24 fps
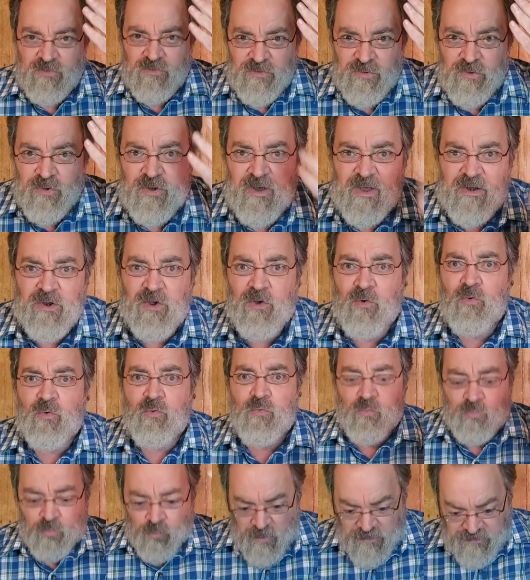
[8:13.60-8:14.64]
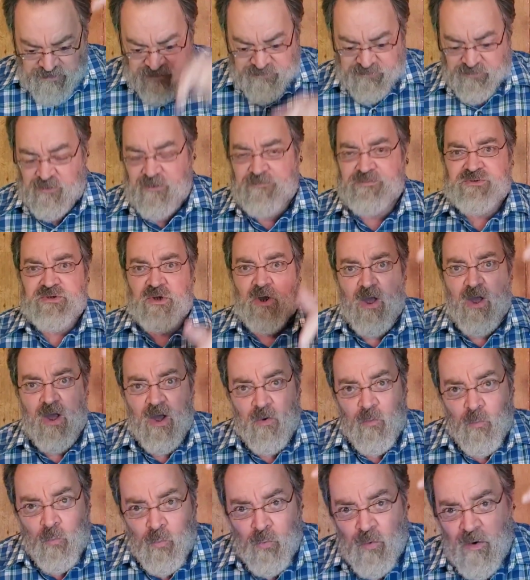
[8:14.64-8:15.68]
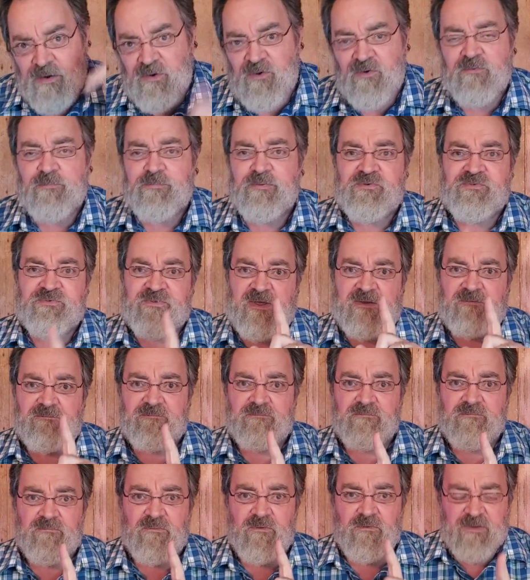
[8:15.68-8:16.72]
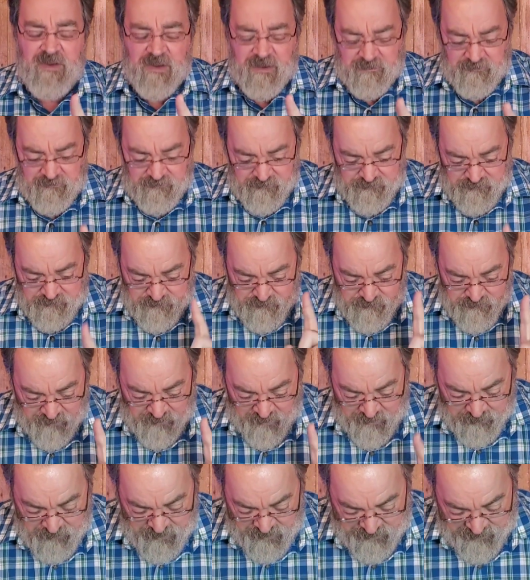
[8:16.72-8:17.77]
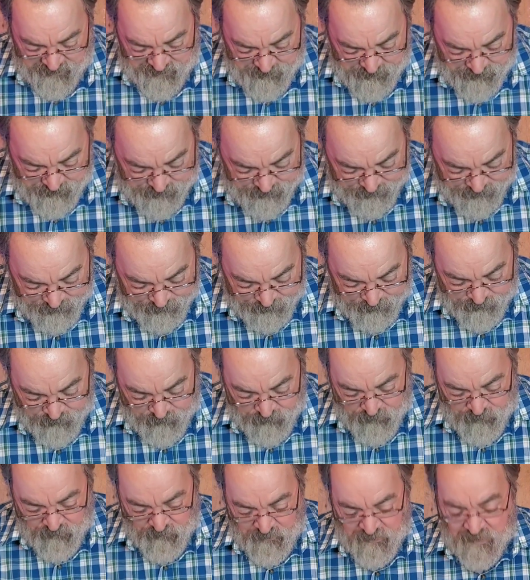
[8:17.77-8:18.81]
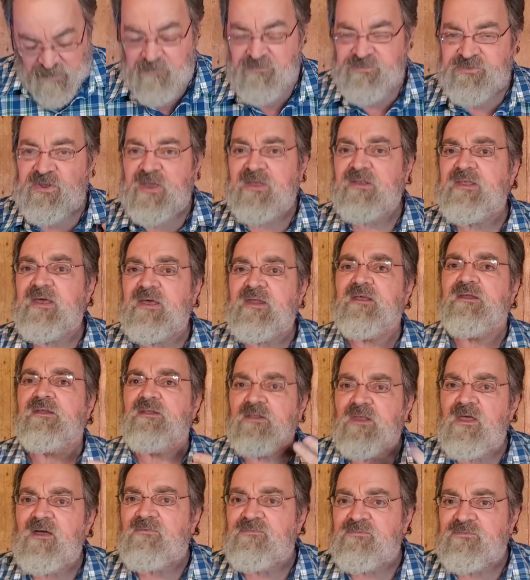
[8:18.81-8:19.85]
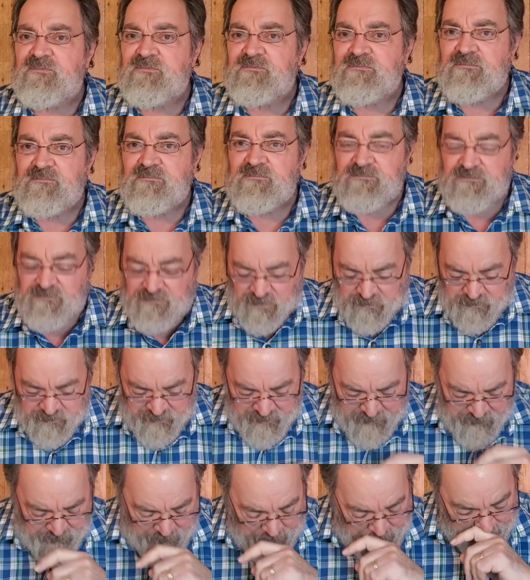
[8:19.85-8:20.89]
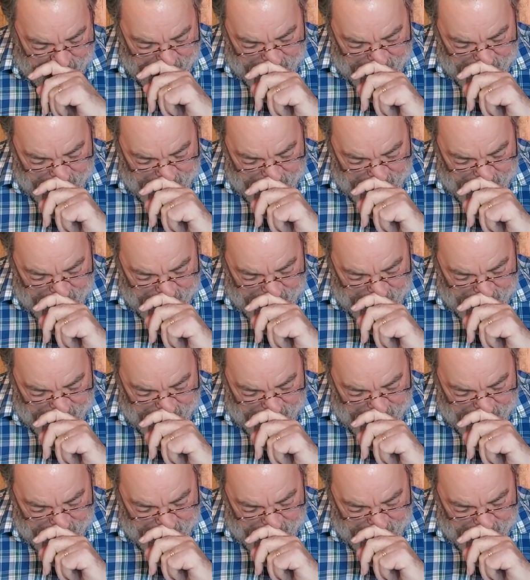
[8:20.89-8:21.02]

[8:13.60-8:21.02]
You got to go with the scripture 100%. Okay. I mean that. And I'm saying that out of love. Okay.